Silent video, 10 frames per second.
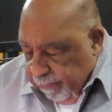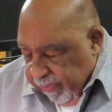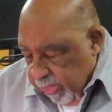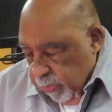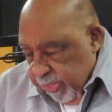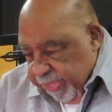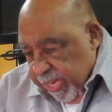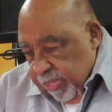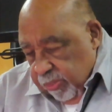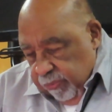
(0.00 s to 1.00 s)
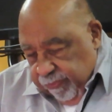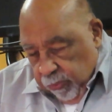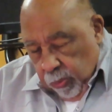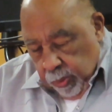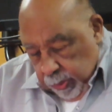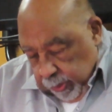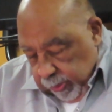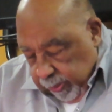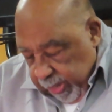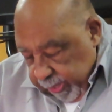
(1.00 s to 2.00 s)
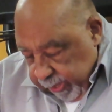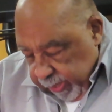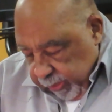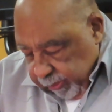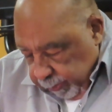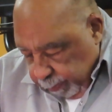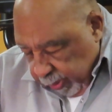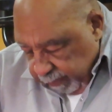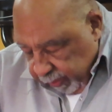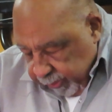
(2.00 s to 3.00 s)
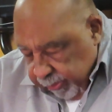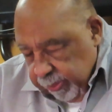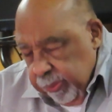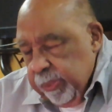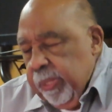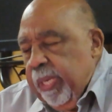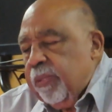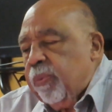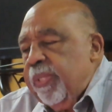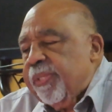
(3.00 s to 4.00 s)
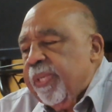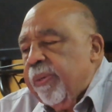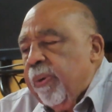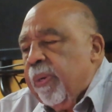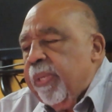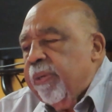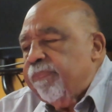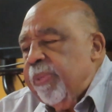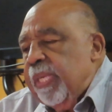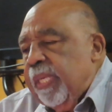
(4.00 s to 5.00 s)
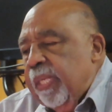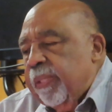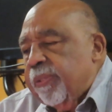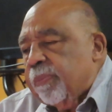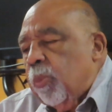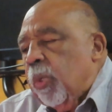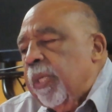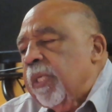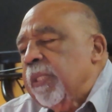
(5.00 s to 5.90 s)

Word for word: Father, we thank you for granting us the privilege, as we said earlier, of being here this morning.